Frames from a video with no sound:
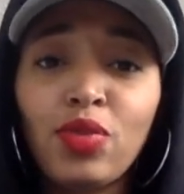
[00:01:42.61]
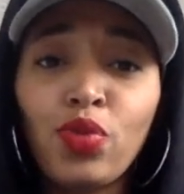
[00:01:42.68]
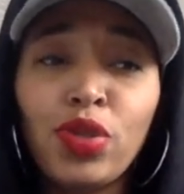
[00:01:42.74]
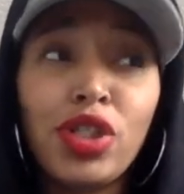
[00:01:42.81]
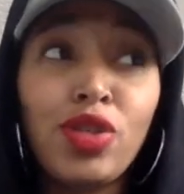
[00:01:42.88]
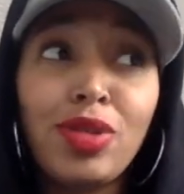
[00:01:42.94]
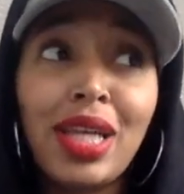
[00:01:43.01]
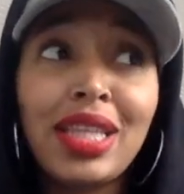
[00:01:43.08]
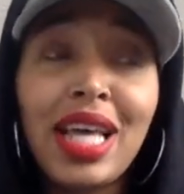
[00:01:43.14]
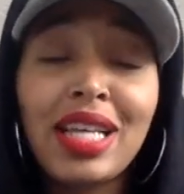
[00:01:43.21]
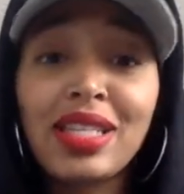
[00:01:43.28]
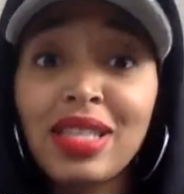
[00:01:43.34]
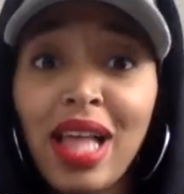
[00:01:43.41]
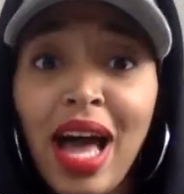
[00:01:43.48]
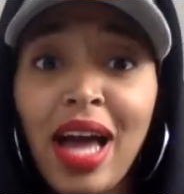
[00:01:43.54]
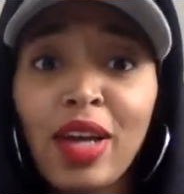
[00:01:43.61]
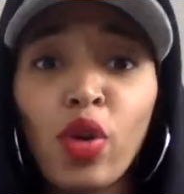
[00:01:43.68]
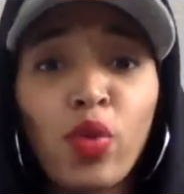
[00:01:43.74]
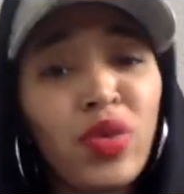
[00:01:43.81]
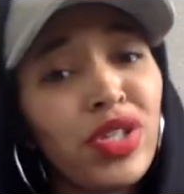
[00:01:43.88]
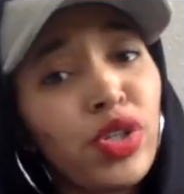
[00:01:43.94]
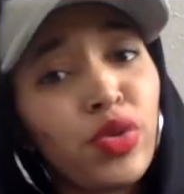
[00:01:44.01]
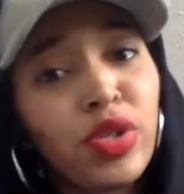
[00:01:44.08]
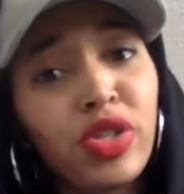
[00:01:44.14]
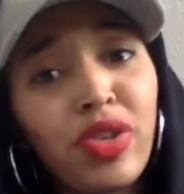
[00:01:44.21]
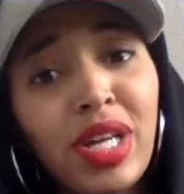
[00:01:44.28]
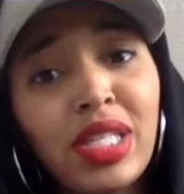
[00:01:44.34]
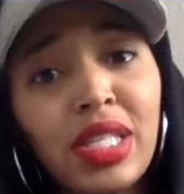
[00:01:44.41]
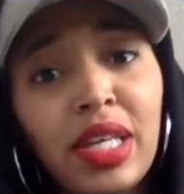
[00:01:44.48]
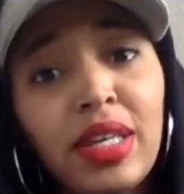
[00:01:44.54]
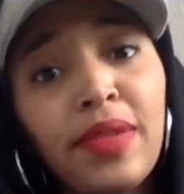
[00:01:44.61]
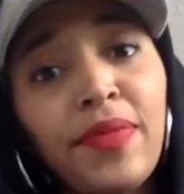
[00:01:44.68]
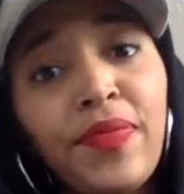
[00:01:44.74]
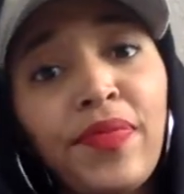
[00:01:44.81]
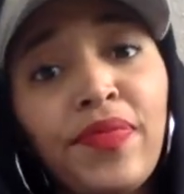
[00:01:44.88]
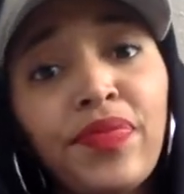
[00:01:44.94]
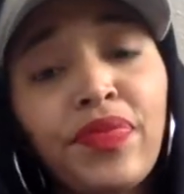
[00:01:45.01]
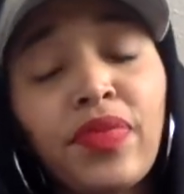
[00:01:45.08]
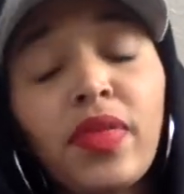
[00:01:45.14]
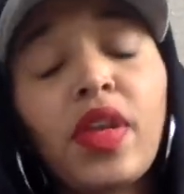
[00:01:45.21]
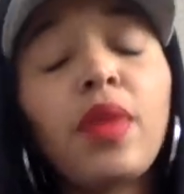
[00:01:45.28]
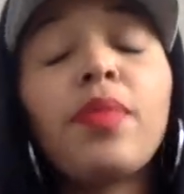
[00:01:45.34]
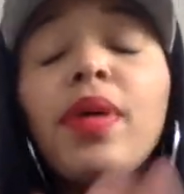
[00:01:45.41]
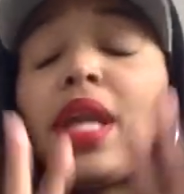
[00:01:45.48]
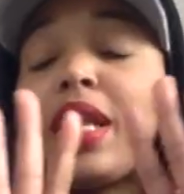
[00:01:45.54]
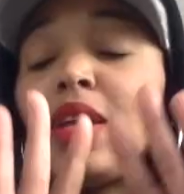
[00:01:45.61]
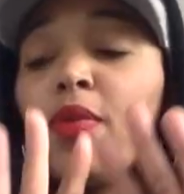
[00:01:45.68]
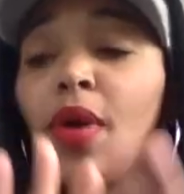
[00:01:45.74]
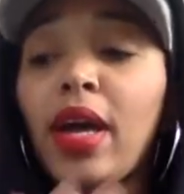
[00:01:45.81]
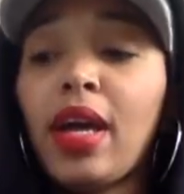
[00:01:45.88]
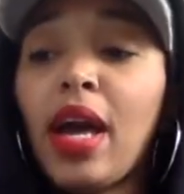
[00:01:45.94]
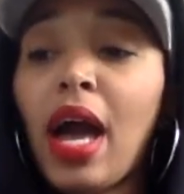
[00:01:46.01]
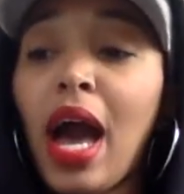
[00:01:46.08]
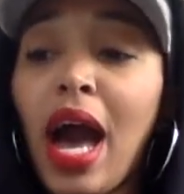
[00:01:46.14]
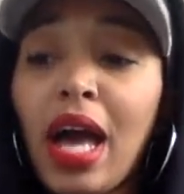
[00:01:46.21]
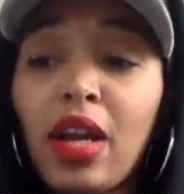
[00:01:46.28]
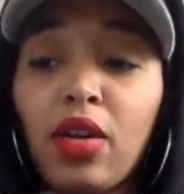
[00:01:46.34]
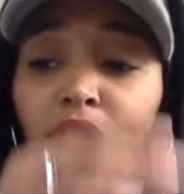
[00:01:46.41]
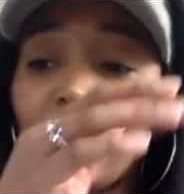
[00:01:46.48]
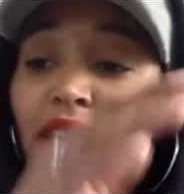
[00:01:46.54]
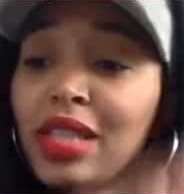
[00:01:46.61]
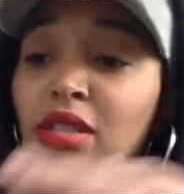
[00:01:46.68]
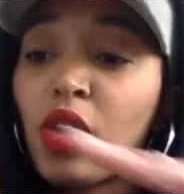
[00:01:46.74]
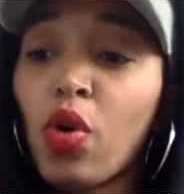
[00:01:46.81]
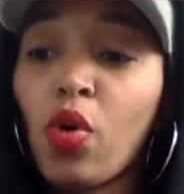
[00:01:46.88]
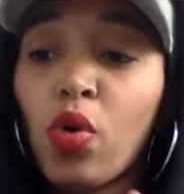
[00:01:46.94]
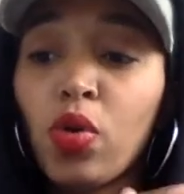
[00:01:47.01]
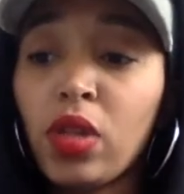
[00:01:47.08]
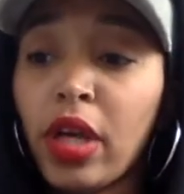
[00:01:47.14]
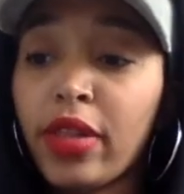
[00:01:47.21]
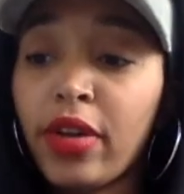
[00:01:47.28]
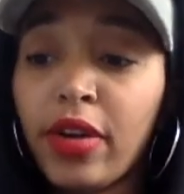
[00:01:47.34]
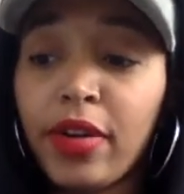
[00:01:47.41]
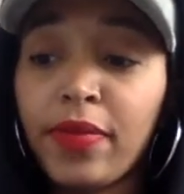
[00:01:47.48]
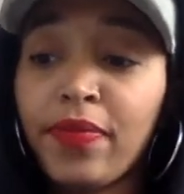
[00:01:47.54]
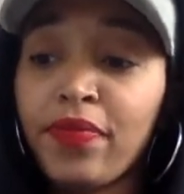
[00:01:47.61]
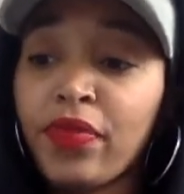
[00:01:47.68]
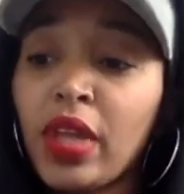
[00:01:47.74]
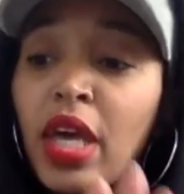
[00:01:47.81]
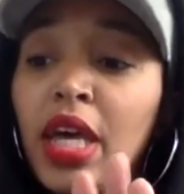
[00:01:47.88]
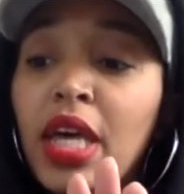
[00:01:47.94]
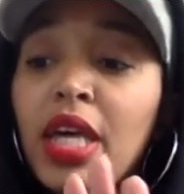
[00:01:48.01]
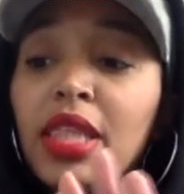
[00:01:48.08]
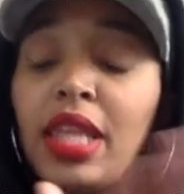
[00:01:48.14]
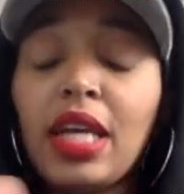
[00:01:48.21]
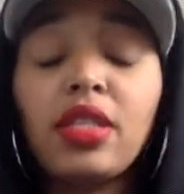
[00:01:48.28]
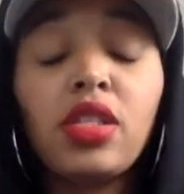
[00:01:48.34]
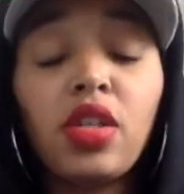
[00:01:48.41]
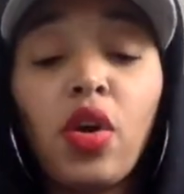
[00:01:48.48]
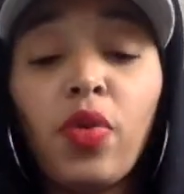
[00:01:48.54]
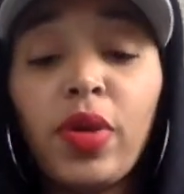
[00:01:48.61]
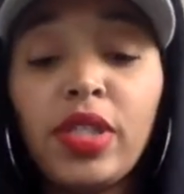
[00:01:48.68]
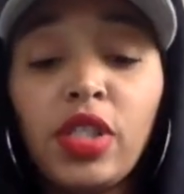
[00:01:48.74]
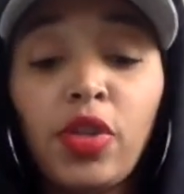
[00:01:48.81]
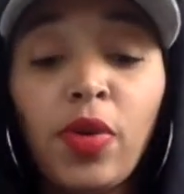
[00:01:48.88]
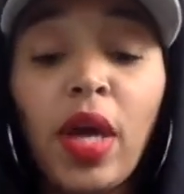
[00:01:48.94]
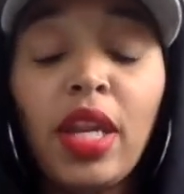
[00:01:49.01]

Would you let that slide or would you address it? But anyway, that's a whole other thing to go into.